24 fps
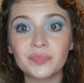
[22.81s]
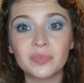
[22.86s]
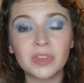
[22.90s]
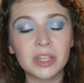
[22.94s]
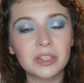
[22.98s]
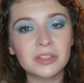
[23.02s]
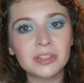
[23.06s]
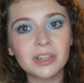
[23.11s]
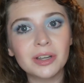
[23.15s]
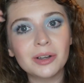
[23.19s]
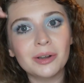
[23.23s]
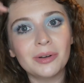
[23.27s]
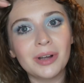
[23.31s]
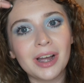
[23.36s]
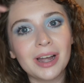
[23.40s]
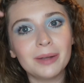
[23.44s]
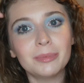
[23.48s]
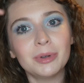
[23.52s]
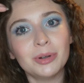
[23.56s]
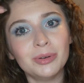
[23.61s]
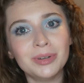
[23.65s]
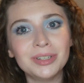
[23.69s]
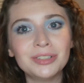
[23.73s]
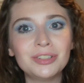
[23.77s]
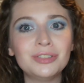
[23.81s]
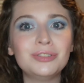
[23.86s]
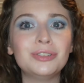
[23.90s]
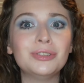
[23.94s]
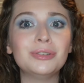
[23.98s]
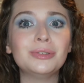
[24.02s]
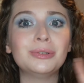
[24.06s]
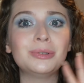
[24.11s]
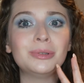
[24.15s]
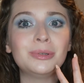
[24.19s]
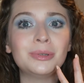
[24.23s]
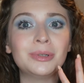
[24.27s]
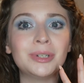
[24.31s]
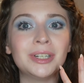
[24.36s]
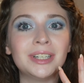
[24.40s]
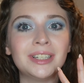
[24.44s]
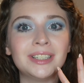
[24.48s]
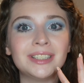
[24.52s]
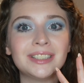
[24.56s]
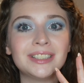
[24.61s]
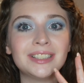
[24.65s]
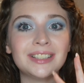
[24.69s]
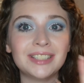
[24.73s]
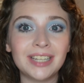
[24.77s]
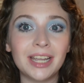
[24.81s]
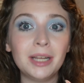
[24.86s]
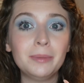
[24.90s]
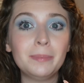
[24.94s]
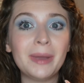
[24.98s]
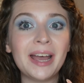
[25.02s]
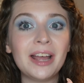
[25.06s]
So I'm going to do 10